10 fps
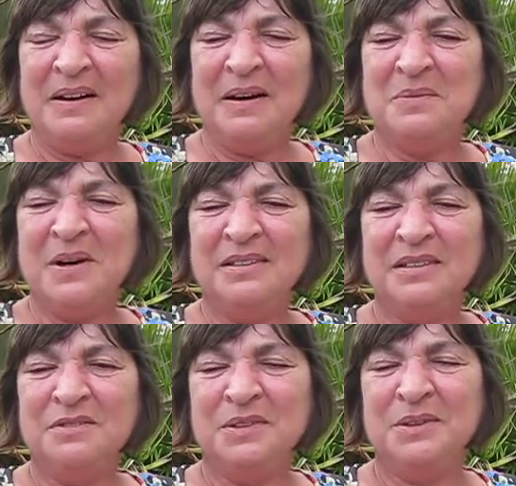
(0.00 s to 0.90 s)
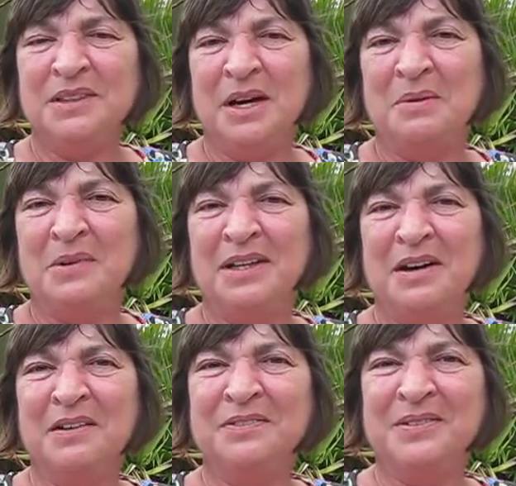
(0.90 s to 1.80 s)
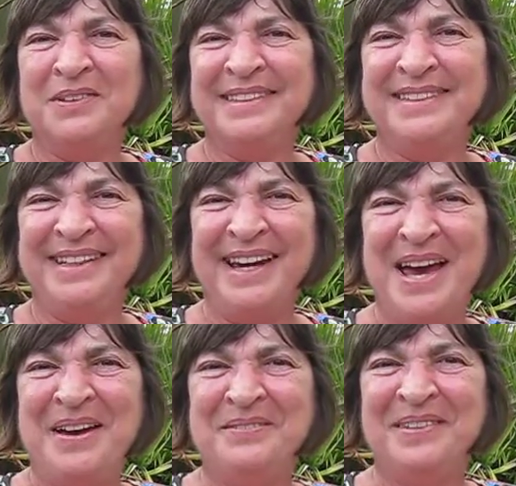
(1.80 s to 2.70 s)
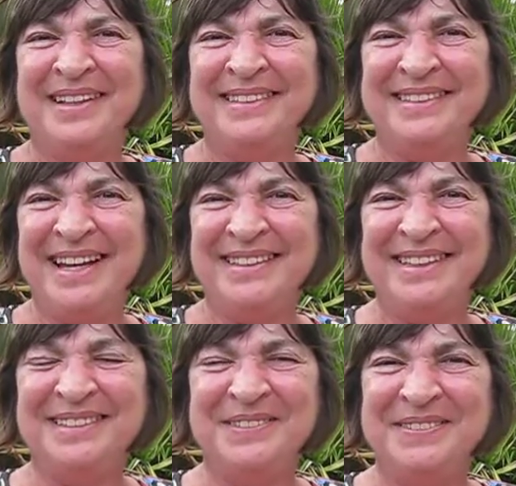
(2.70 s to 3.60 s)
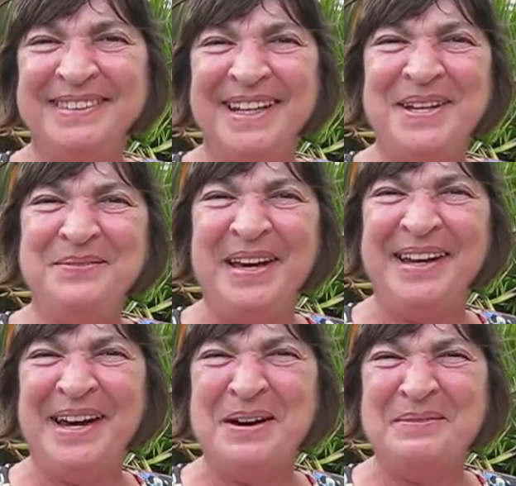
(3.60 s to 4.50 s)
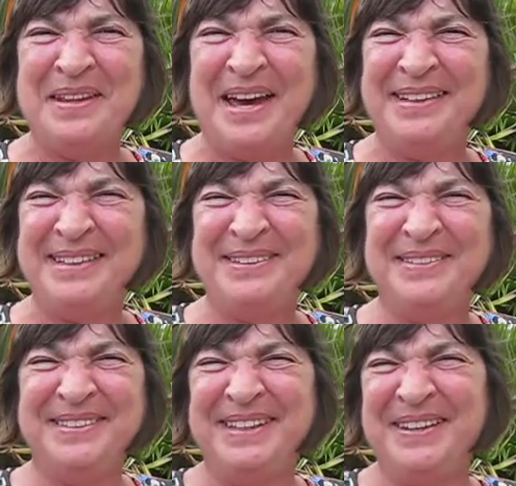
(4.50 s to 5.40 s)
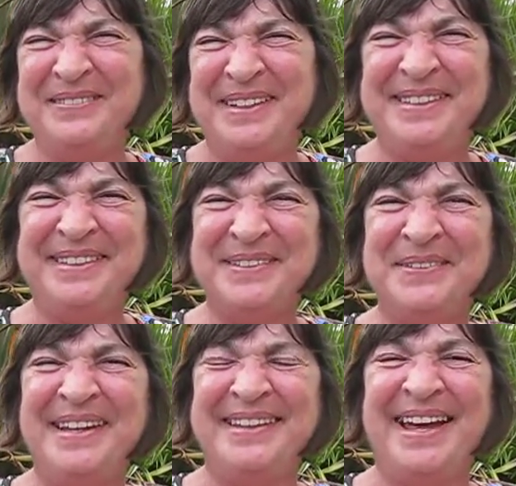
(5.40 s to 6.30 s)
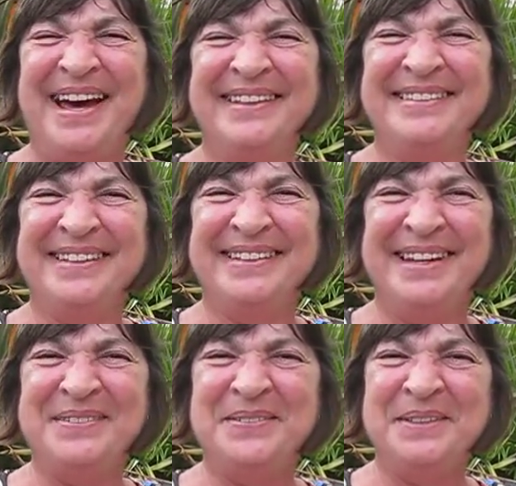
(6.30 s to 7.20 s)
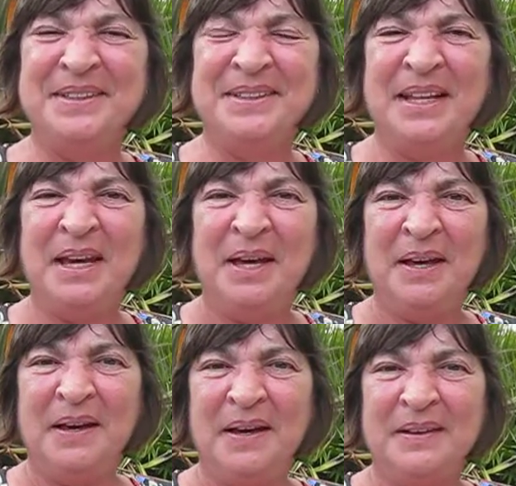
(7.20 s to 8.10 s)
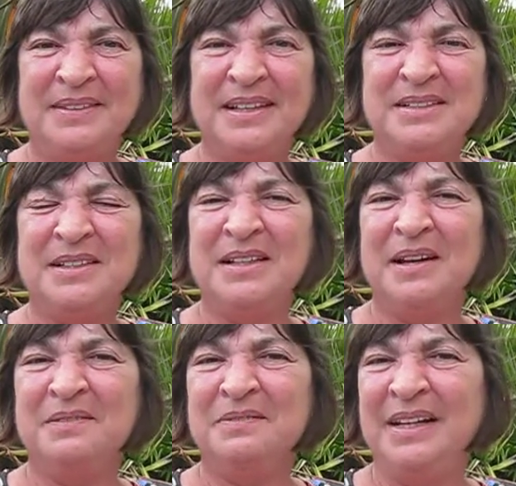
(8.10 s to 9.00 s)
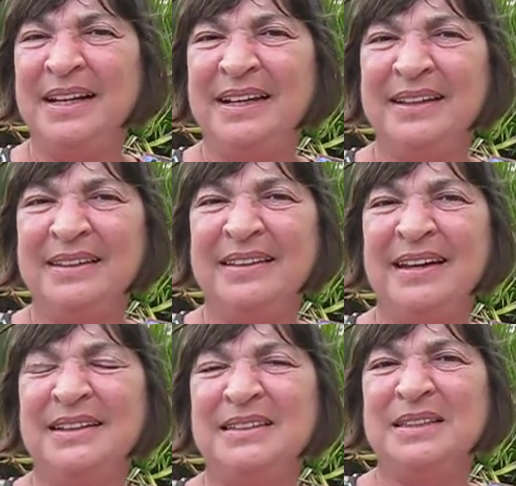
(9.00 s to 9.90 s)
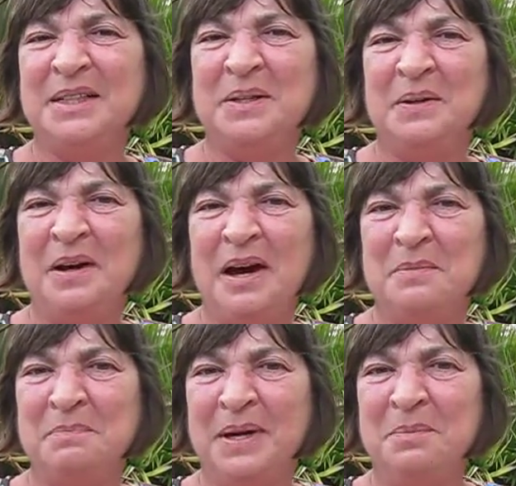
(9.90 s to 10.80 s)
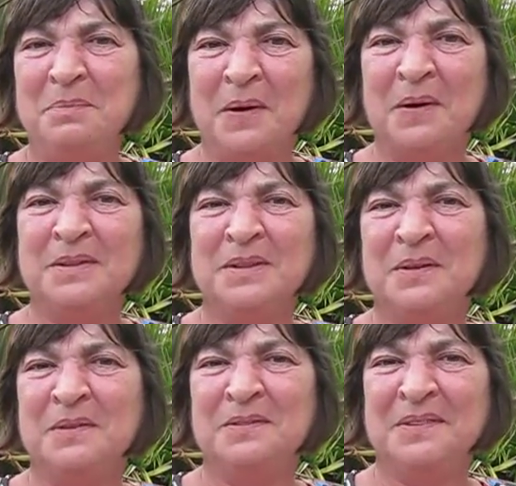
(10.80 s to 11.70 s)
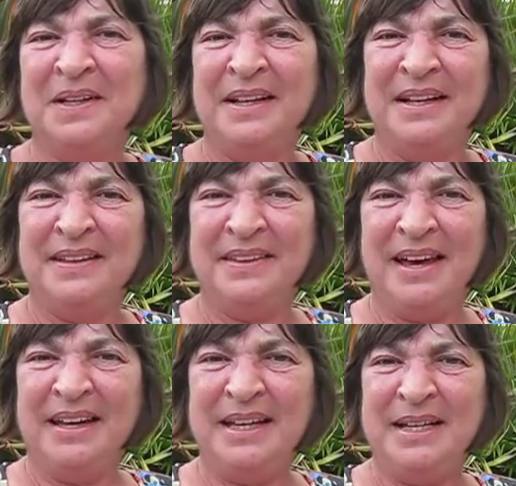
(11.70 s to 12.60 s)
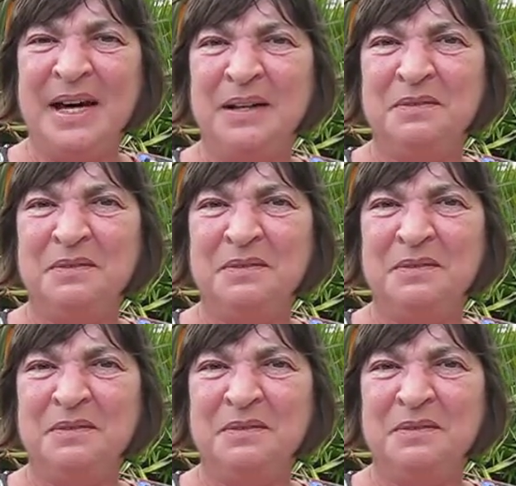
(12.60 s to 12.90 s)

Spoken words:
a wonderful time when afterwards he came and said, "Did you see me up there? Did you see me doing that?" And it was such a lovely thing to have been part of, that he had